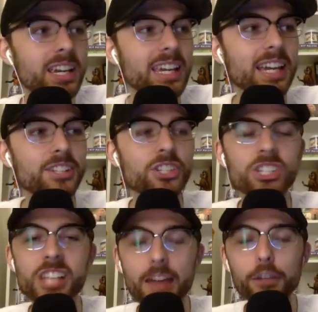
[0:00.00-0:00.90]
He had
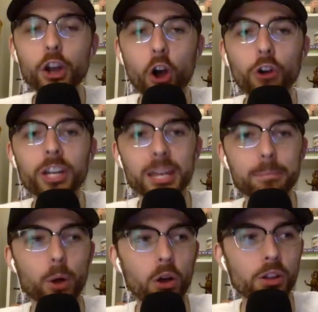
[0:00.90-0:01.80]
seven hard hit
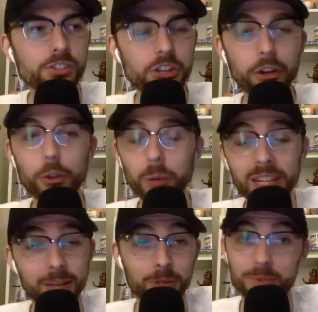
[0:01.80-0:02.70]
balls on the
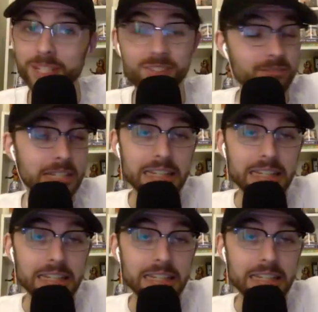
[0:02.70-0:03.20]
weekend, which means